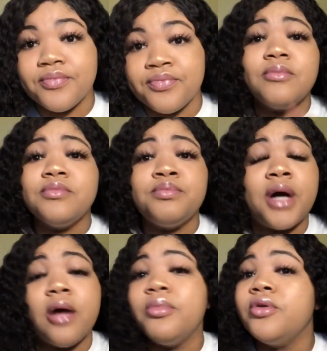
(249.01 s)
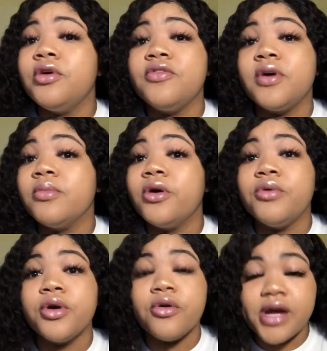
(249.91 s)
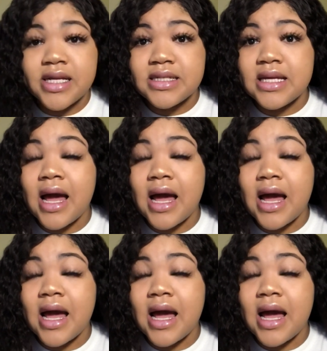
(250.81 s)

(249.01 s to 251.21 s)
I'm popping off. I'm going crazy.